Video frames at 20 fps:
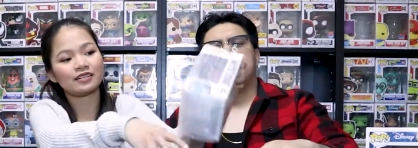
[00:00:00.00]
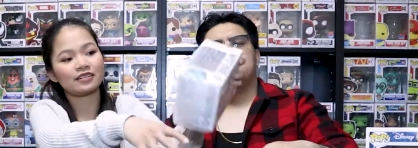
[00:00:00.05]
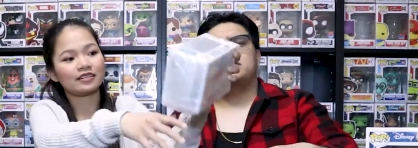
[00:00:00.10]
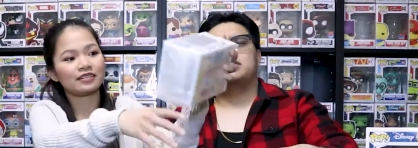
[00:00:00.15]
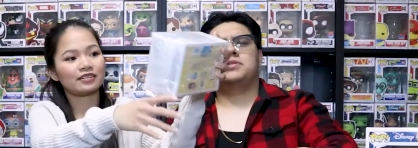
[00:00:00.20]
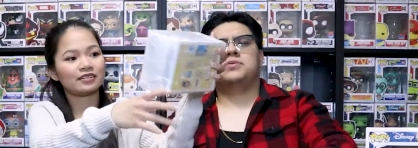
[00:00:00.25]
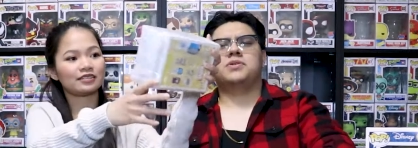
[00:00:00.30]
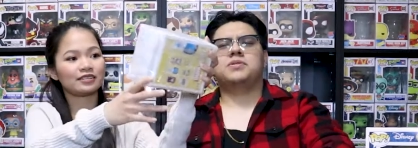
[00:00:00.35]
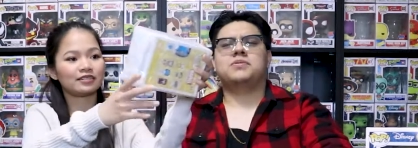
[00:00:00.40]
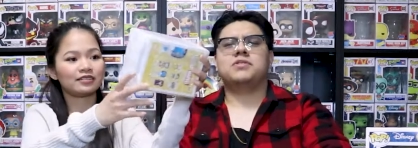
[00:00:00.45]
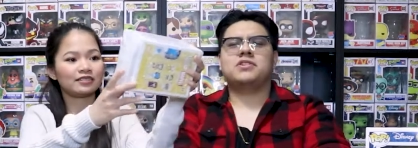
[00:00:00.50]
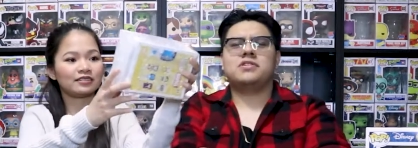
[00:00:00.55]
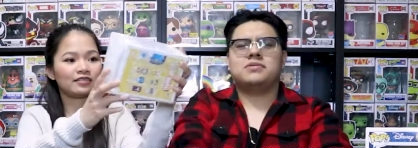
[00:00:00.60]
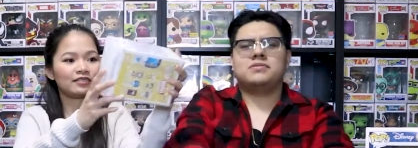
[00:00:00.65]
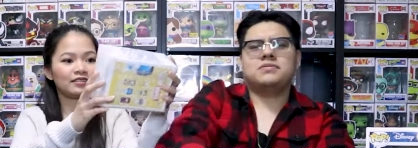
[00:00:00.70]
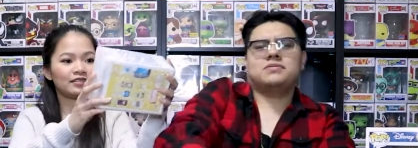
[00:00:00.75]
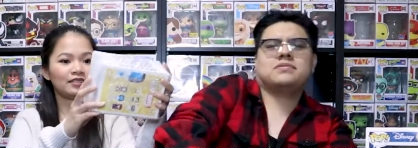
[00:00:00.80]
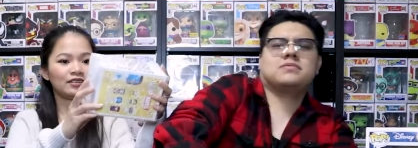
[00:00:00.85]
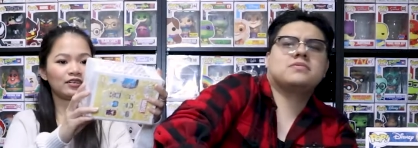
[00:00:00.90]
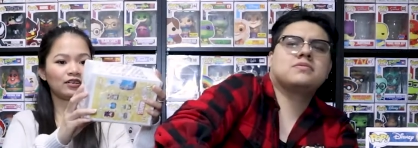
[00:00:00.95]
Speaker 1: Is it one more?
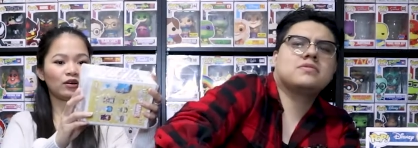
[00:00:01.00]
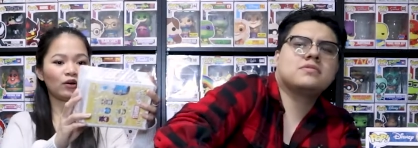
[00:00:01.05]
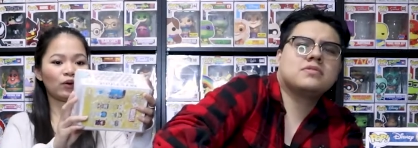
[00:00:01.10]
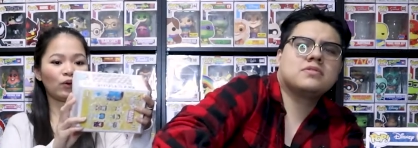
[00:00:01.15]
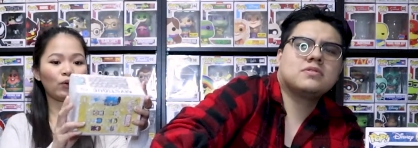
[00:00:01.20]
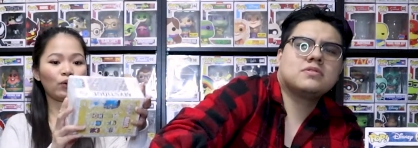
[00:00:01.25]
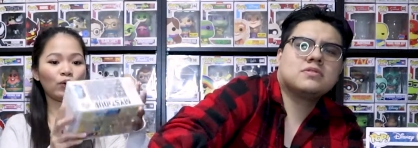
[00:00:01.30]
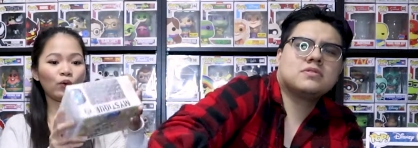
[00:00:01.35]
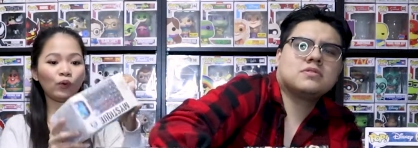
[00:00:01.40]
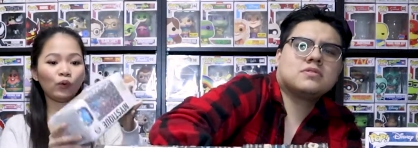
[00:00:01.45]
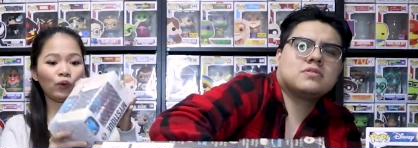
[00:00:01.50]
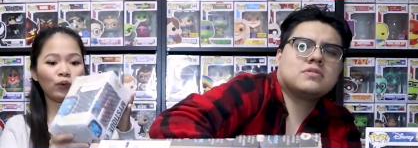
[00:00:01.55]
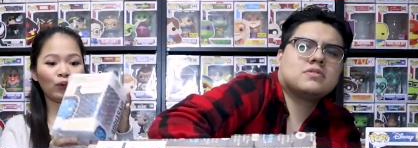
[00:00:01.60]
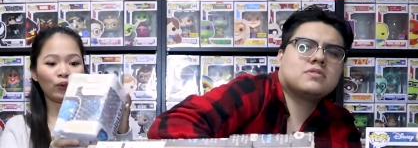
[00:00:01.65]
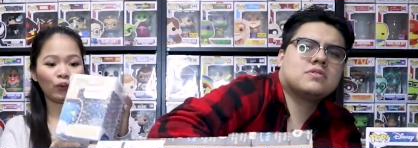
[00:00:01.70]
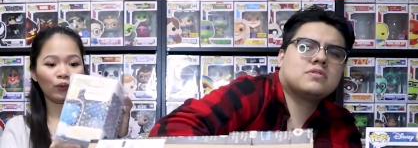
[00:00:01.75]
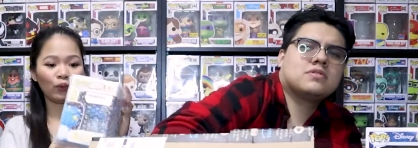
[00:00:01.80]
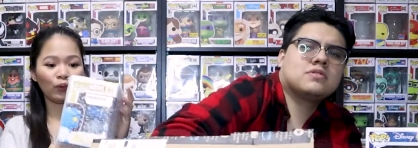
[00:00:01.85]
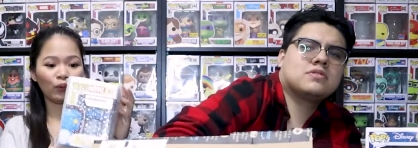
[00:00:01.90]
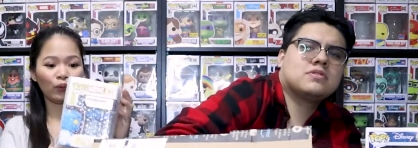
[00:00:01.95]
Speaker 2: Oh
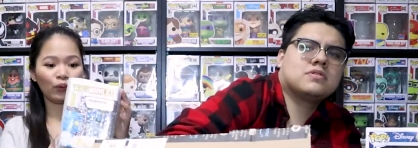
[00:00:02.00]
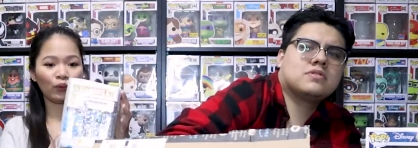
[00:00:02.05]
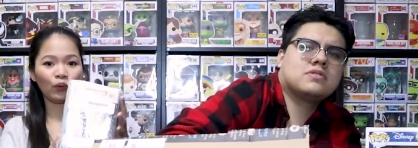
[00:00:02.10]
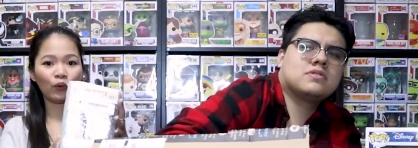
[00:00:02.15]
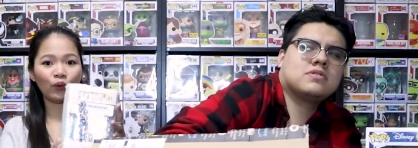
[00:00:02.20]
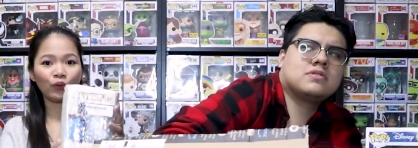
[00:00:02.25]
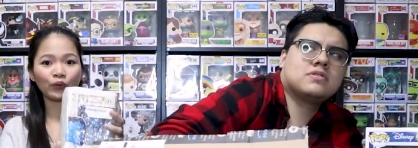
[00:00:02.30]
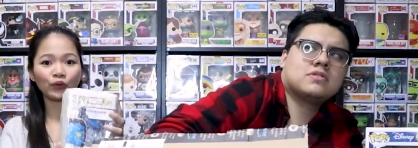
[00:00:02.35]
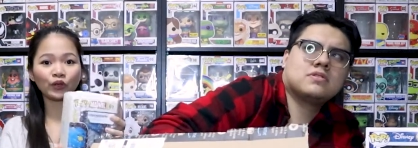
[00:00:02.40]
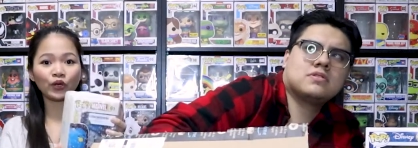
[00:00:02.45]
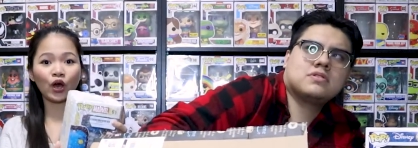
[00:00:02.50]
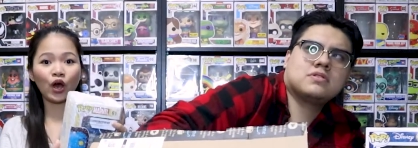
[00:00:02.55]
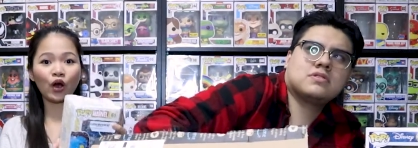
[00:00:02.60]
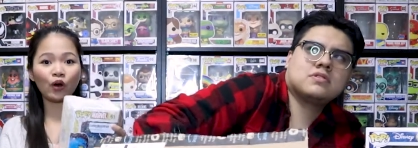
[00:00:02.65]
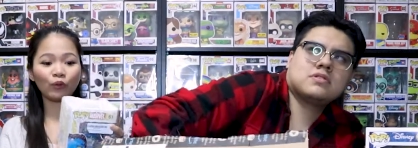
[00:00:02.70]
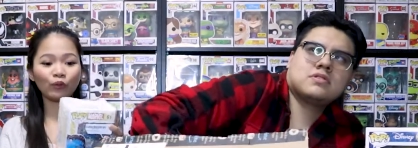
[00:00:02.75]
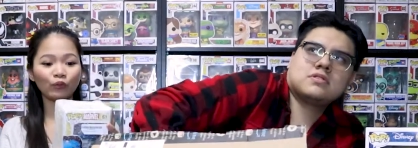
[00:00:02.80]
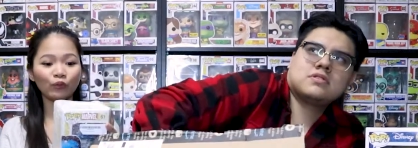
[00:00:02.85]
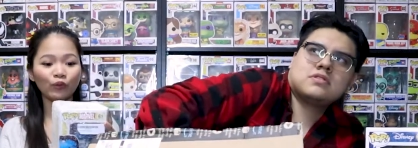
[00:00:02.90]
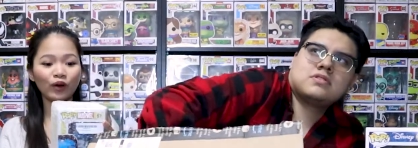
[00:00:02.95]

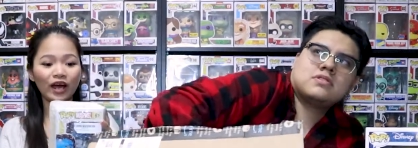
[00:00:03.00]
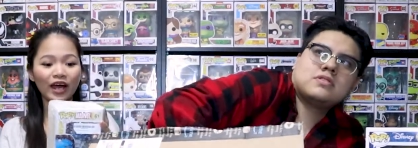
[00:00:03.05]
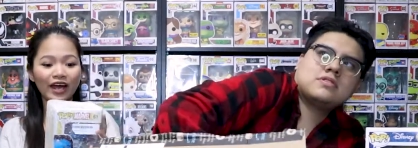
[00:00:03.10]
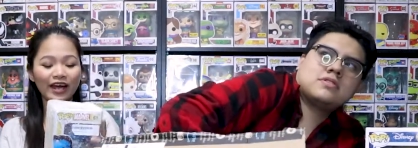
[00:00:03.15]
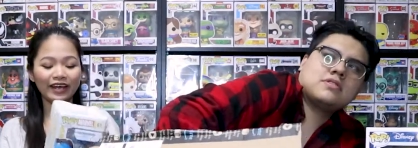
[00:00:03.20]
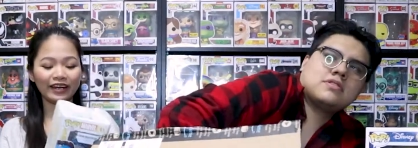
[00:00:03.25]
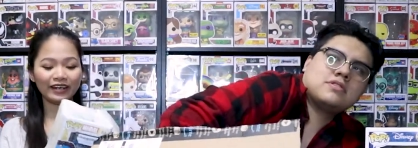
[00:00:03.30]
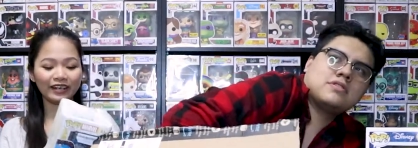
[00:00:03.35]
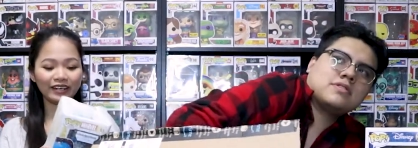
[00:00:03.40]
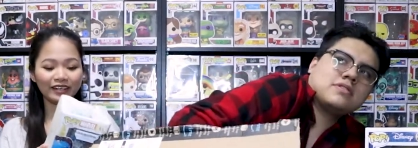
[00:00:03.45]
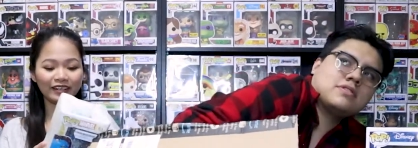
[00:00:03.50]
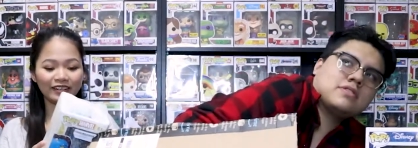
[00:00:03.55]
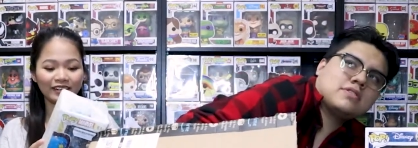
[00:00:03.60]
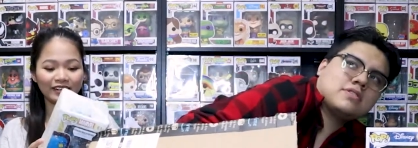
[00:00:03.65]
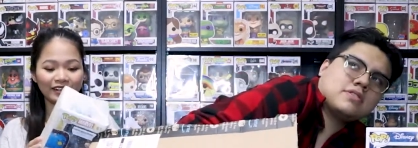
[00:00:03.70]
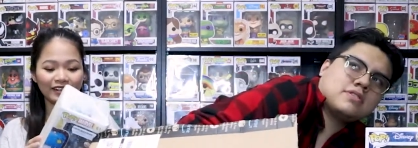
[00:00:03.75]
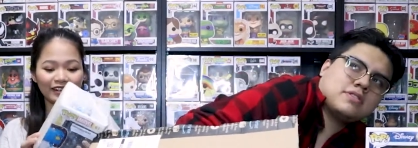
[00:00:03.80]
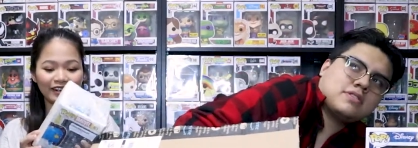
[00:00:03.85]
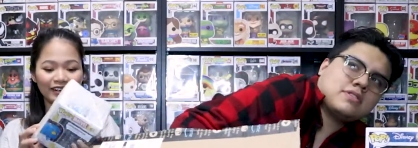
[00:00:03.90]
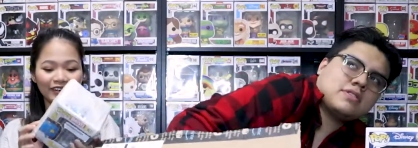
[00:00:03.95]
no way.
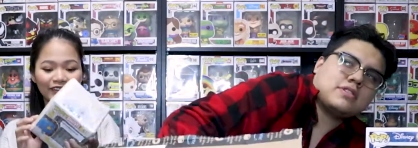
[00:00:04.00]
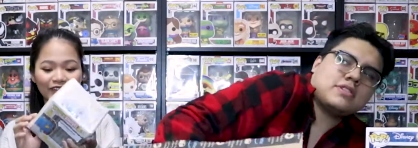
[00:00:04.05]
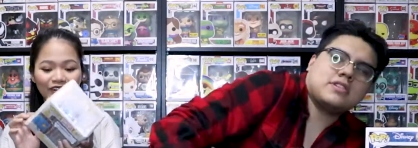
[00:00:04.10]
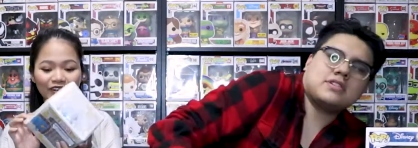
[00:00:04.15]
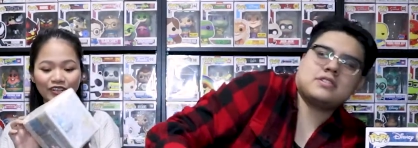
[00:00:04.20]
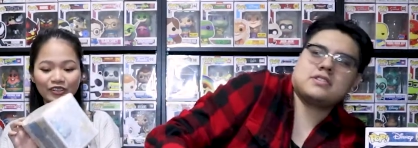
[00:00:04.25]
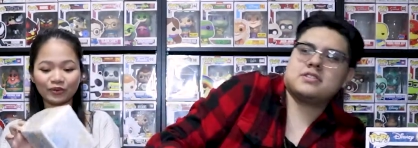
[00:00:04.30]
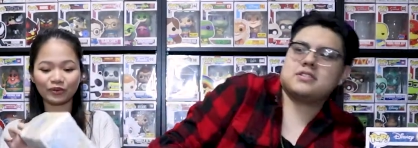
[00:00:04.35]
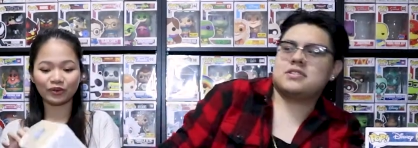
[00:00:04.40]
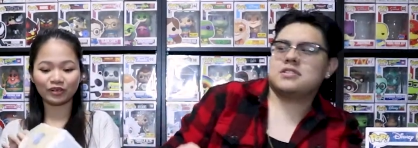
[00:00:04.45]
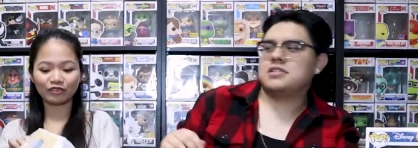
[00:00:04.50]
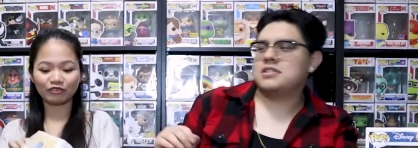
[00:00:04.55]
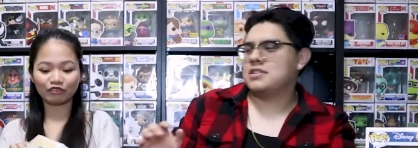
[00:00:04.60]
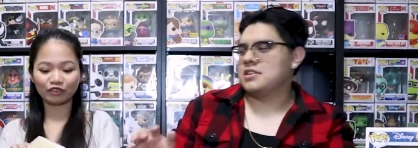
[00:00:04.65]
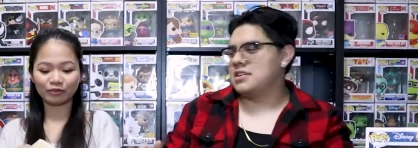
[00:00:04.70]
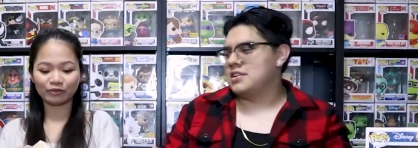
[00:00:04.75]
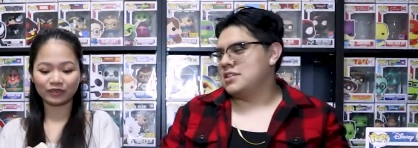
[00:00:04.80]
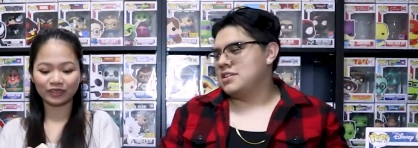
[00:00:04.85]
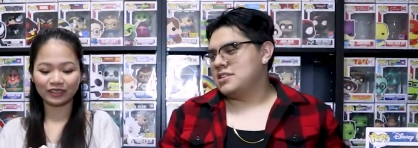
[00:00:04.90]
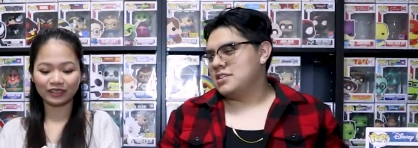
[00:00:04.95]
Another one
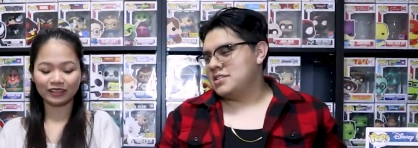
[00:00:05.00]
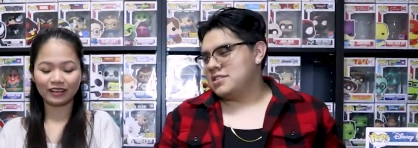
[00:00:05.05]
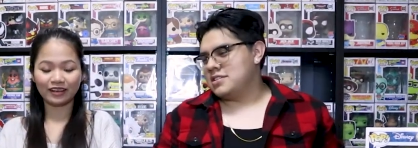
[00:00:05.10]
from the